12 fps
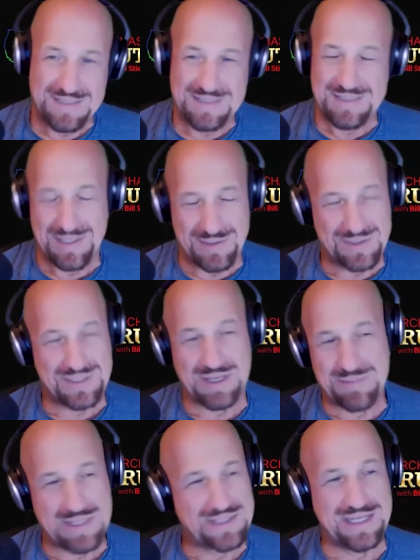there's
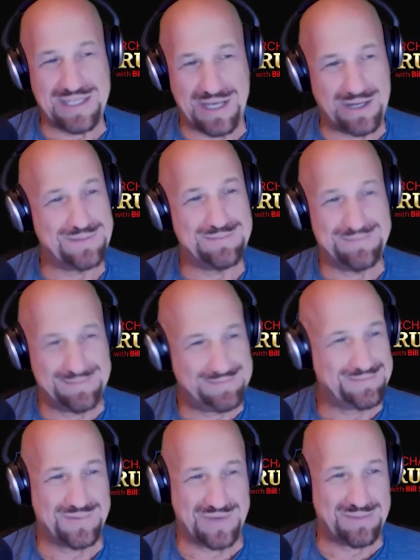some that they don't.
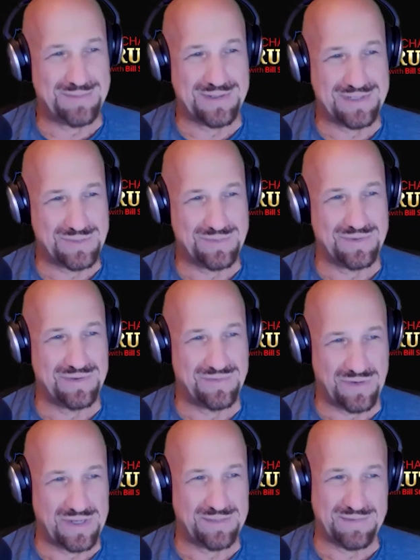Freedom
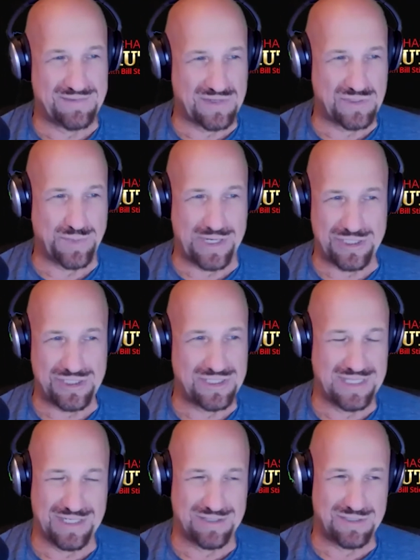of expression,
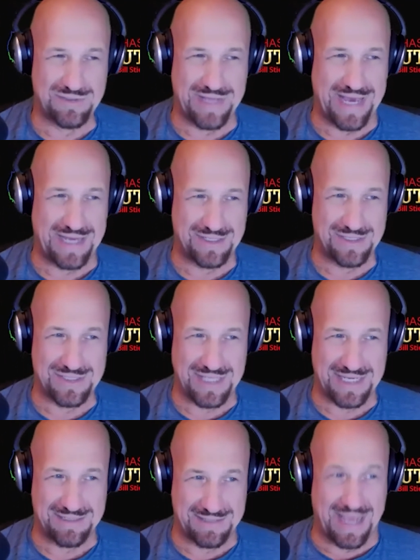they don't do that, because
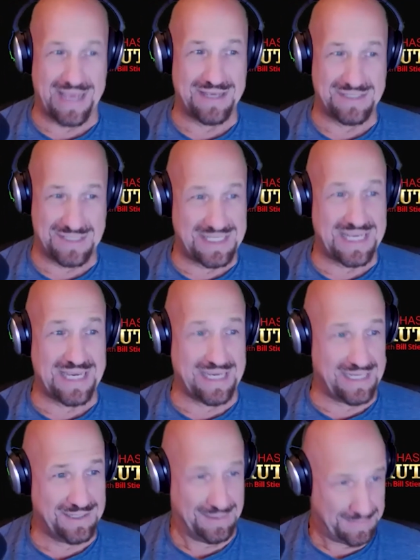they
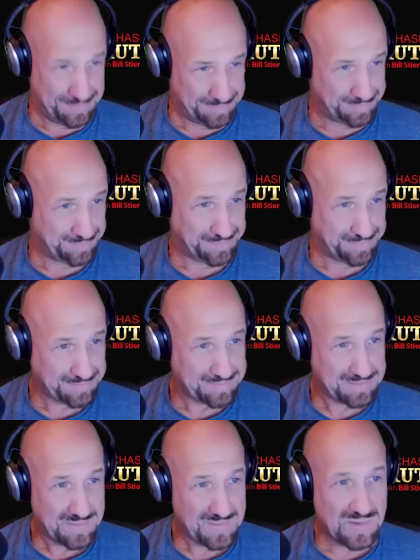see
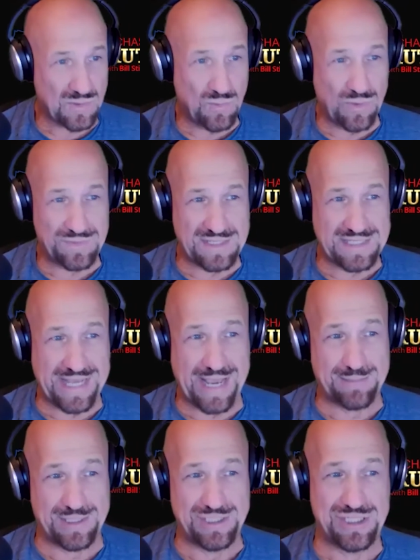what the
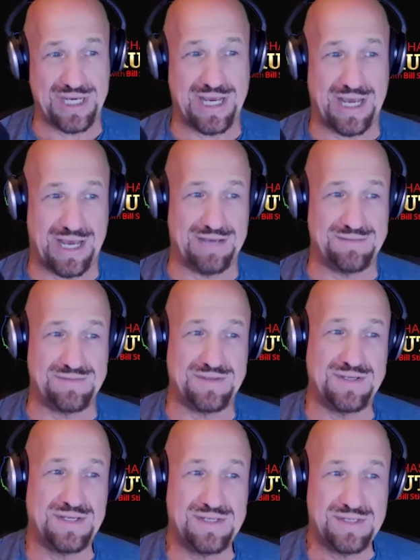damage of
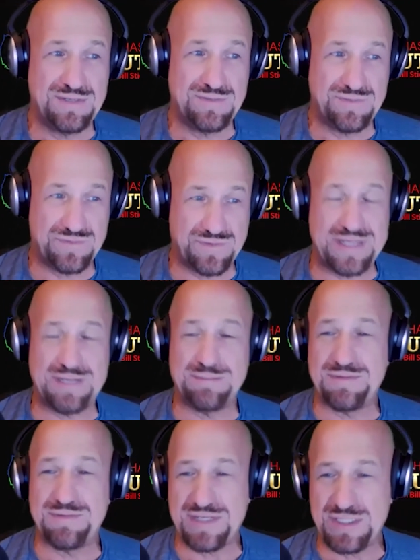freedom
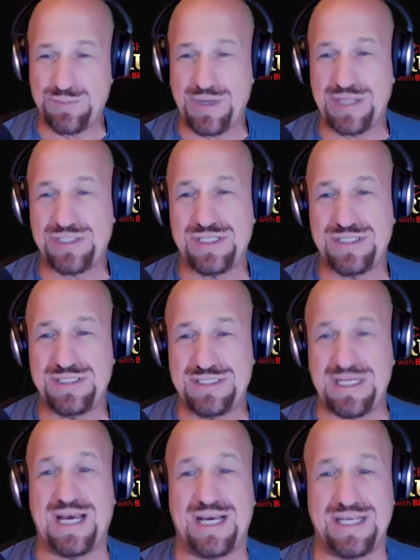of expression
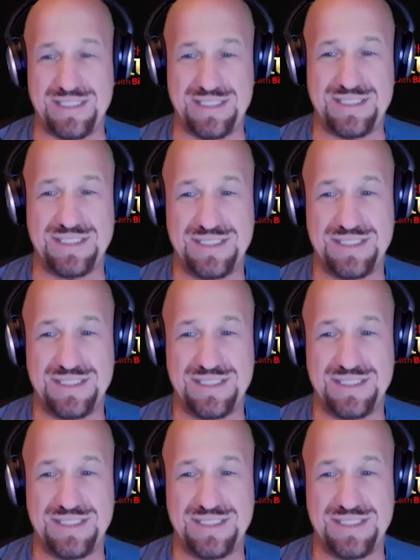does